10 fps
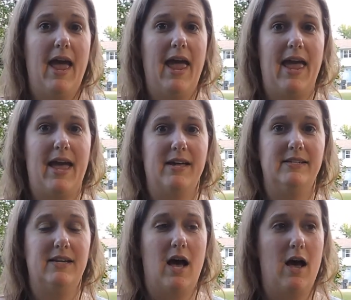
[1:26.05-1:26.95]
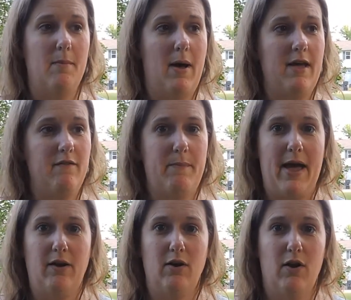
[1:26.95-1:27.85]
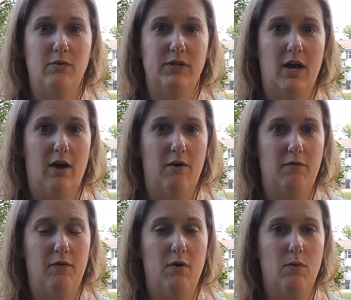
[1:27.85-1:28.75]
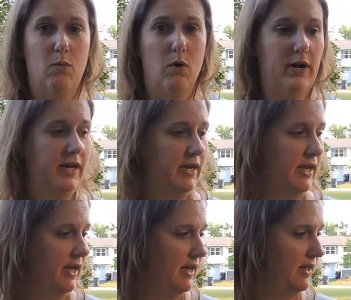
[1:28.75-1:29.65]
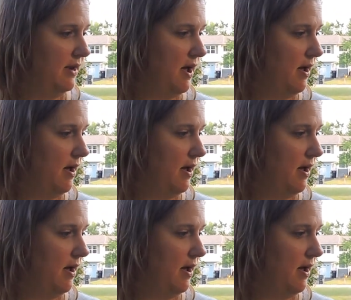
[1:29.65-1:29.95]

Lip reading: and I have a background of working in